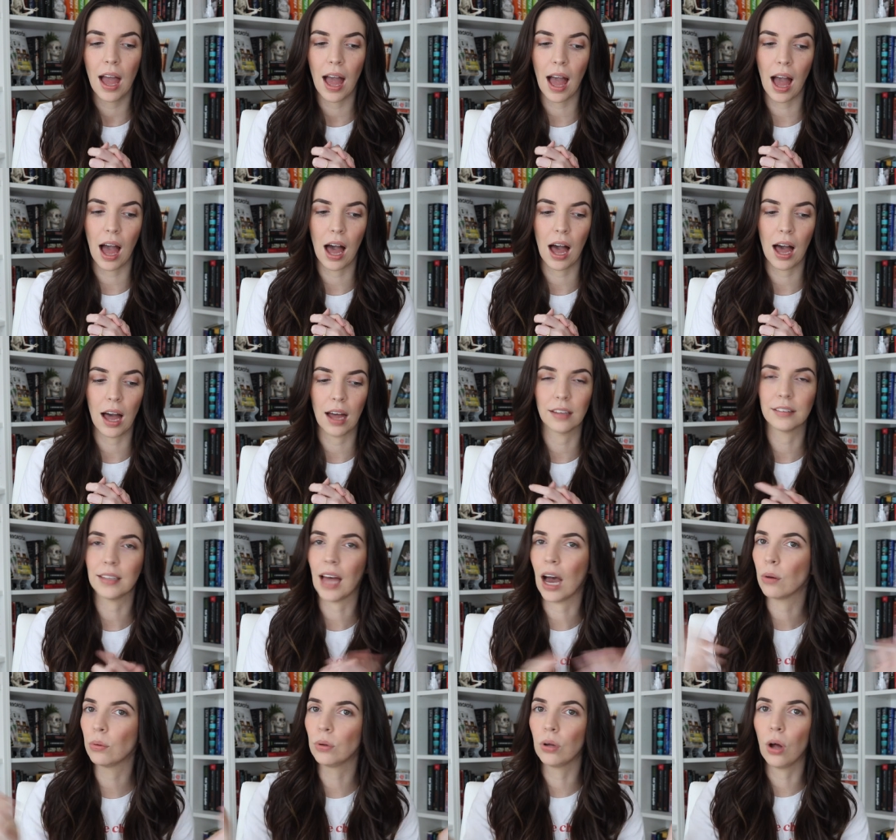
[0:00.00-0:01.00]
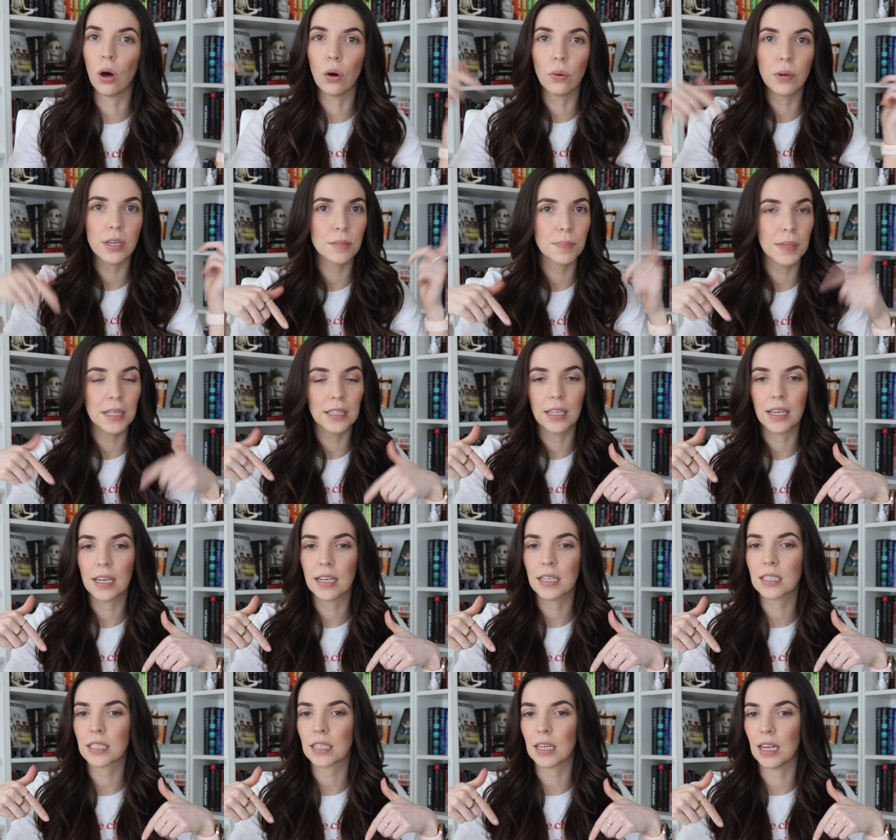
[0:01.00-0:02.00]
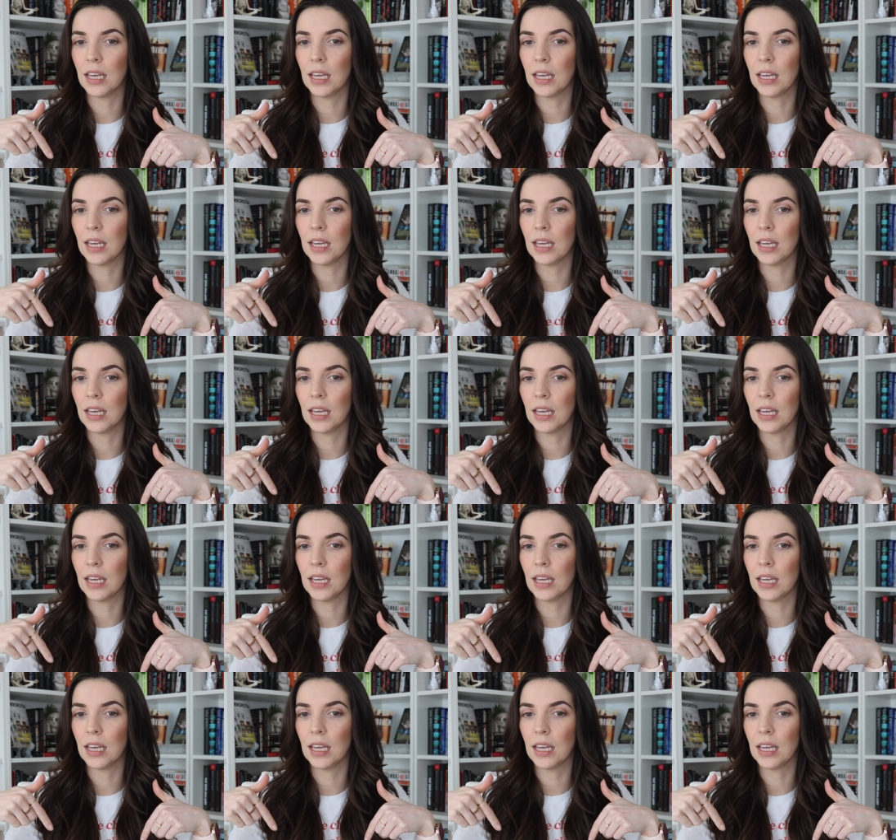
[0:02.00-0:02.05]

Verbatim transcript: That will always be linked